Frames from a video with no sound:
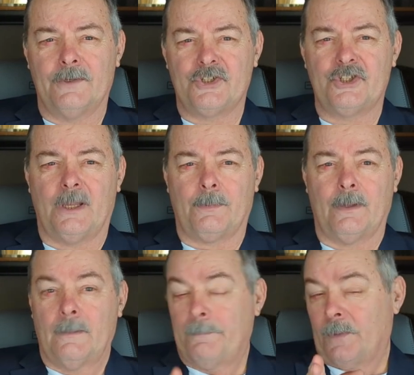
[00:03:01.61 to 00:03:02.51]
a ship.
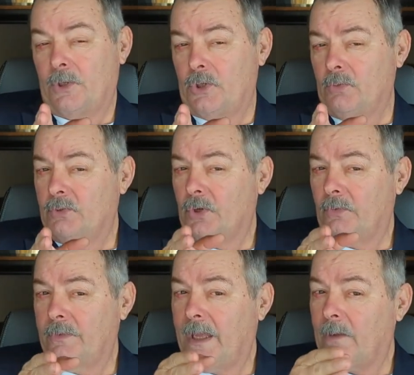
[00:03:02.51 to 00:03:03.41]
You
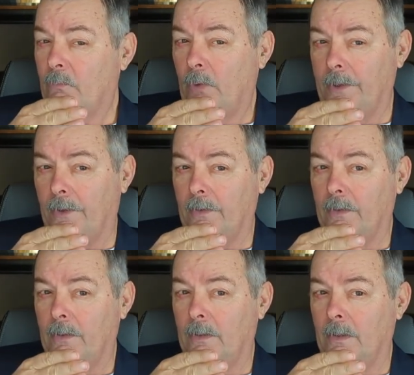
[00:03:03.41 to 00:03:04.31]
turn that rudder
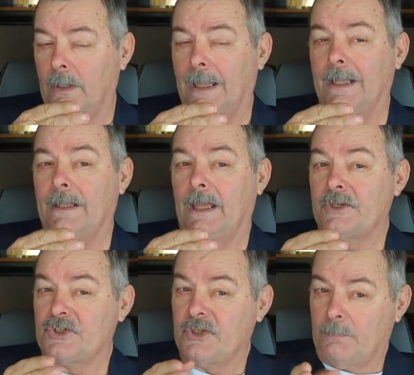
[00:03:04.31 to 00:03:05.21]
and
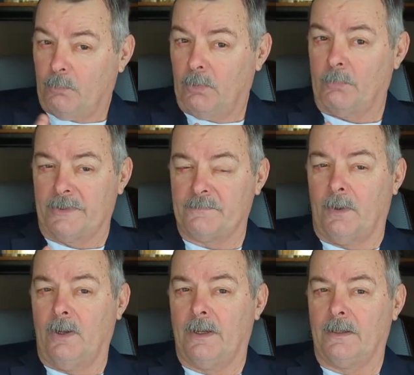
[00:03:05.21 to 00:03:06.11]
that ship will
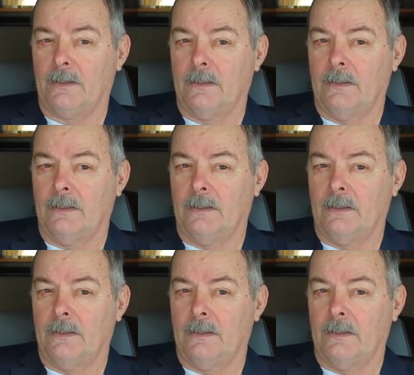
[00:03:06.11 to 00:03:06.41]
respond.